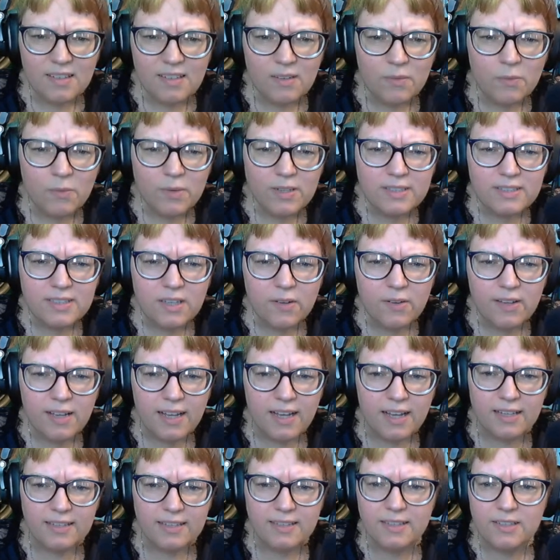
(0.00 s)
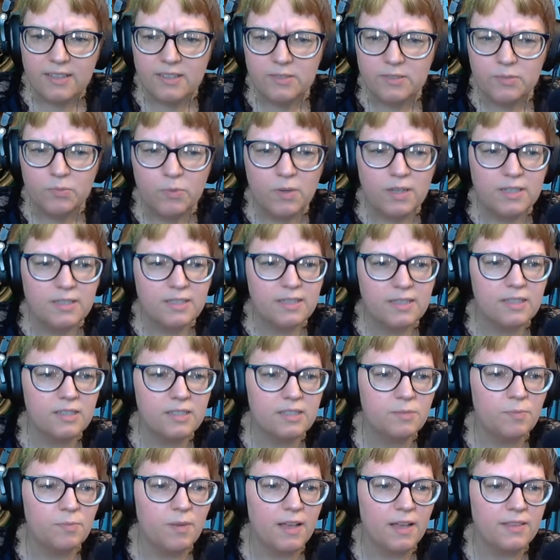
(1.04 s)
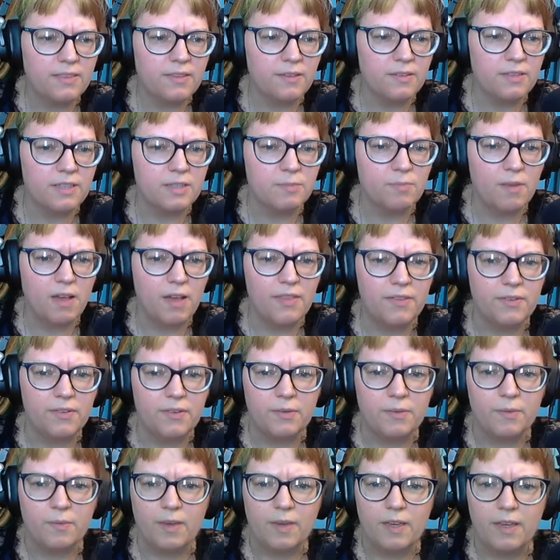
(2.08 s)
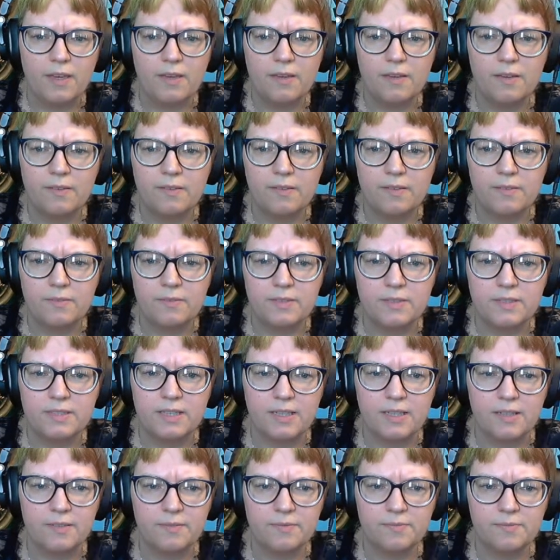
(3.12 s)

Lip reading: What's going on? There's one little spot, though, that's bothering me. Let me see.